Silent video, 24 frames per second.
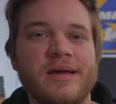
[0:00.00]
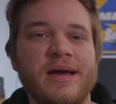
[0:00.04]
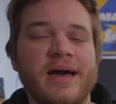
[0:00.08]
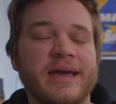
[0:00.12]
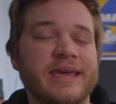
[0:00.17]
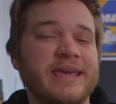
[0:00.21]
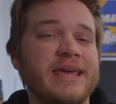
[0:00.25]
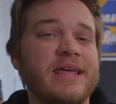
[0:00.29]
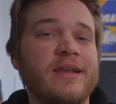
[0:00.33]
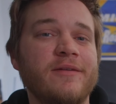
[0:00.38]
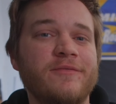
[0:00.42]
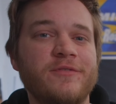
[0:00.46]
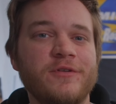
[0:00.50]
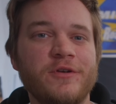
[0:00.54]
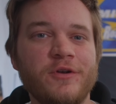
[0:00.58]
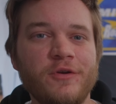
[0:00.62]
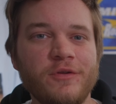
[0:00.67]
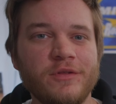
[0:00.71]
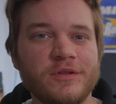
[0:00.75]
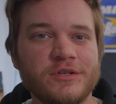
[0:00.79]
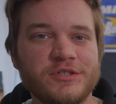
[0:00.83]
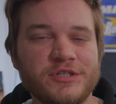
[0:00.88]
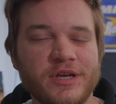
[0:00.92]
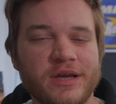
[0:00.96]
Again, if you're new
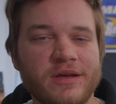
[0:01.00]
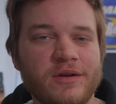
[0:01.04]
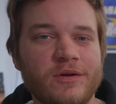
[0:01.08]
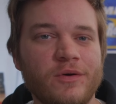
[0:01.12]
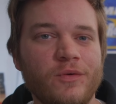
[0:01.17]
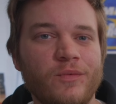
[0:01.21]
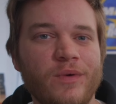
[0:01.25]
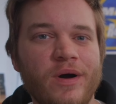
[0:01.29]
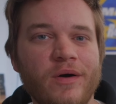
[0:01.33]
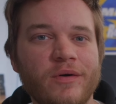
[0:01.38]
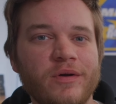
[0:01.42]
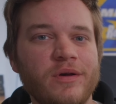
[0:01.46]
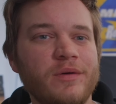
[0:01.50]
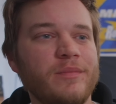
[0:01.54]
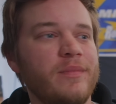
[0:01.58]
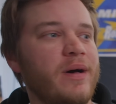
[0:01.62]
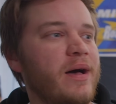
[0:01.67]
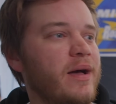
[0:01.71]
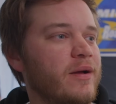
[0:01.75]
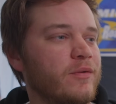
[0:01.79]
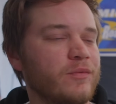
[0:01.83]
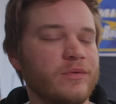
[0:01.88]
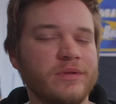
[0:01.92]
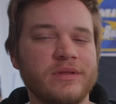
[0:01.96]
to the channel, welcome.
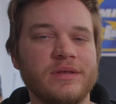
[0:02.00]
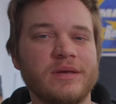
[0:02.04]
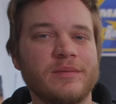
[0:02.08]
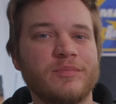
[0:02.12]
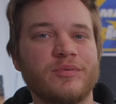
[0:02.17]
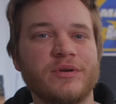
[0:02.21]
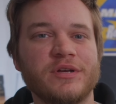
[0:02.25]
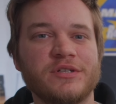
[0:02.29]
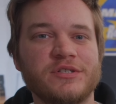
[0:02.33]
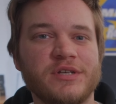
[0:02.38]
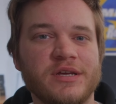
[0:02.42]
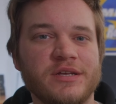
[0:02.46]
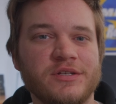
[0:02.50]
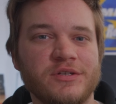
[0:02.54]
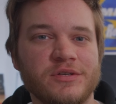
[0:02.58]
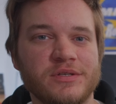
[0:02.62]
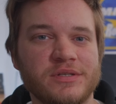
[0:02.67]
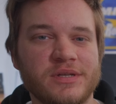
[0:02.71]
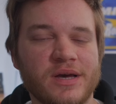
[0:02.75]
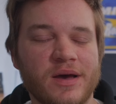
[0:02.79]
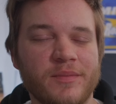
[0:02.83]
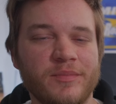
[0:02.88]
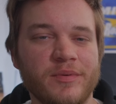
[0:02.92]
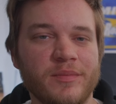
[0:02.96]
I really appreciate you
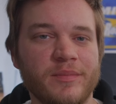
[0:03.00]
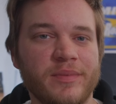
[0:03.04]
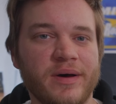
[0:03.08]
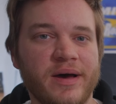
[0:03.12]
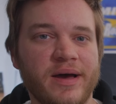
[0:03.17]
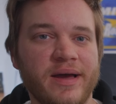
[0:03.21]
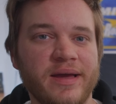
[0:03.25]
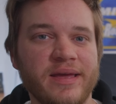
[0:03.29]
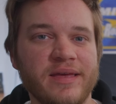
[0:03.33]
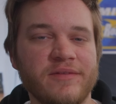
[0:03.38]
stopping by.